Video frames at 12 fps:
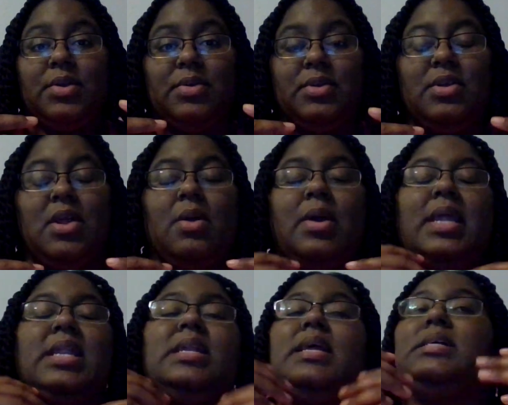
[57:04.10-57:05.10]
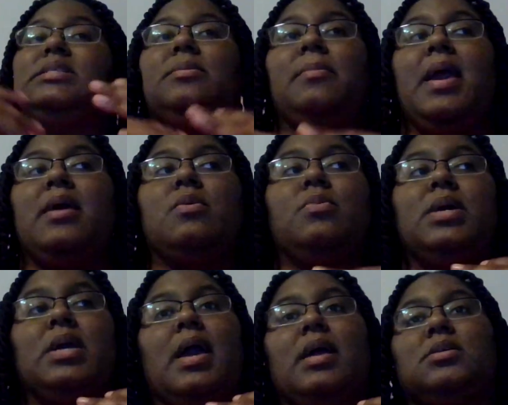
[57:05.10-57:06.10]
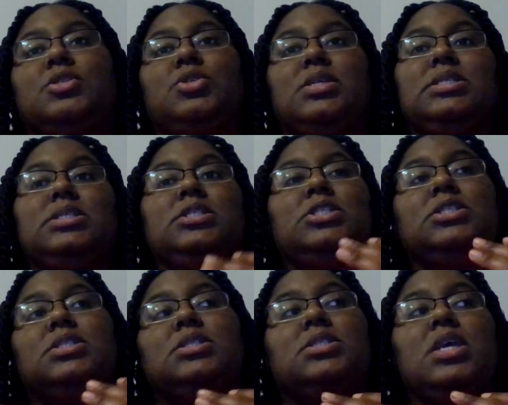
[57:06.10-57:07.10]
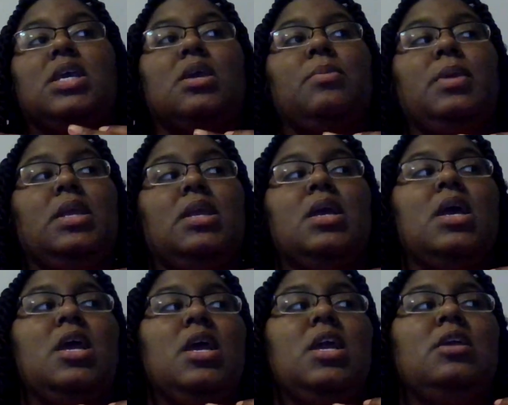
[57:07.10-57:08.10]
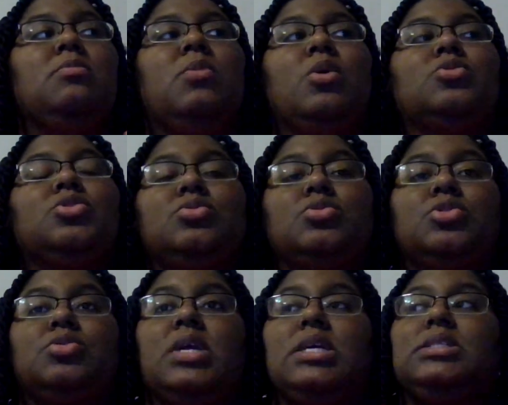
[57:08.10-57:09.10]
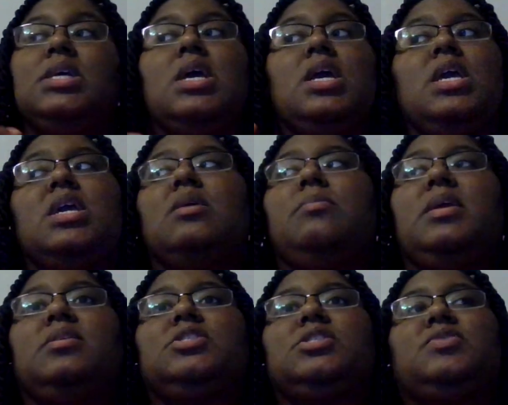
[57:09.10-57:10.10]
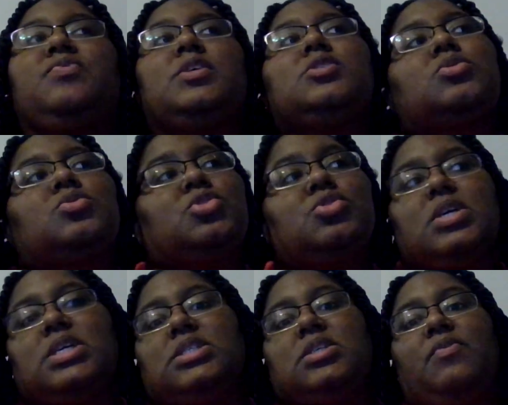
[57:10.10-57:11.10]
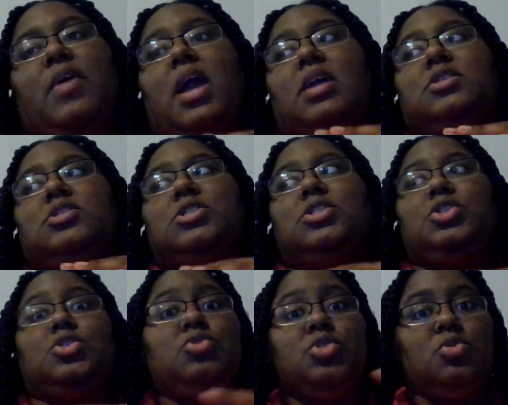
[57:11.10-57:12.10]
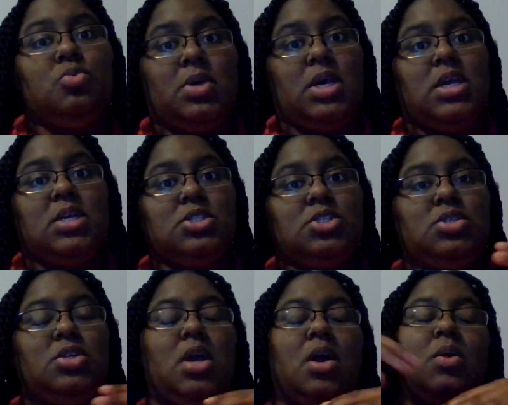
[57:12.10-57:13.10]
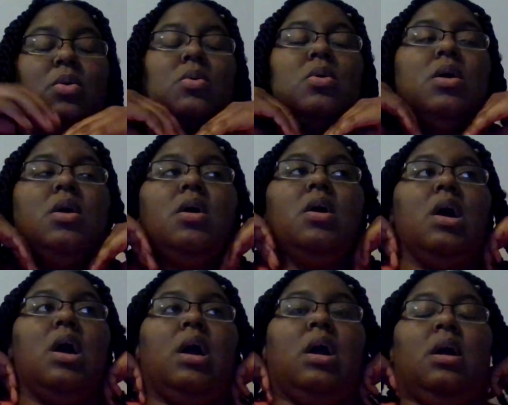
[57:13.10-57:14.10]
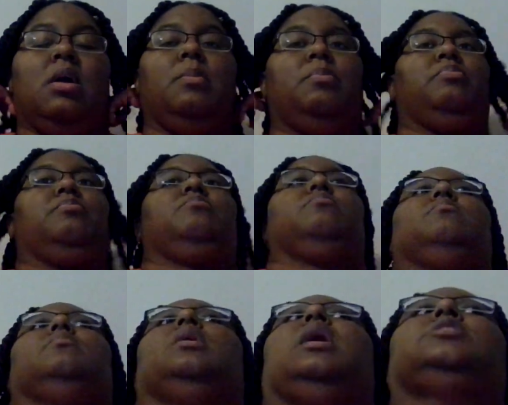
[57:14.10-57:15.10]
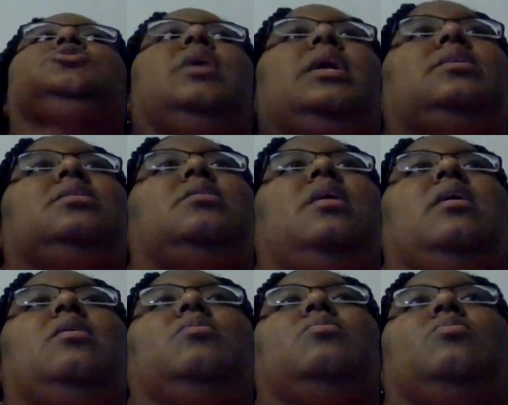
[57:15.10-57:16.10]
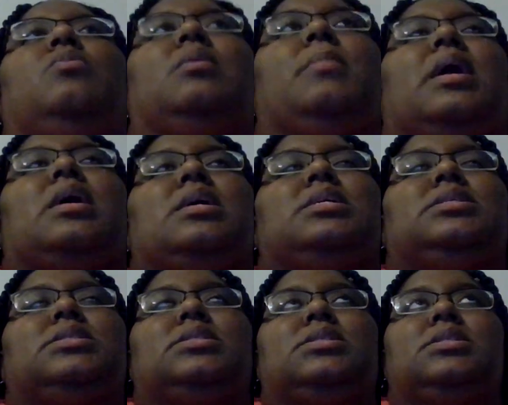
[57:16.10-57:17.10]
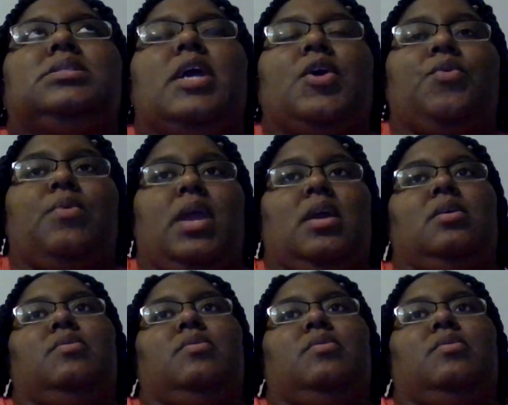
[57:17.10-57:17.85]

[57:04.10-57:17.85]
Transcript: you know and it doesn't matter what kind of stress it just it can be emotional stress it can be just physical stress if i just do too much you know um i tried to help one of my cousins decorate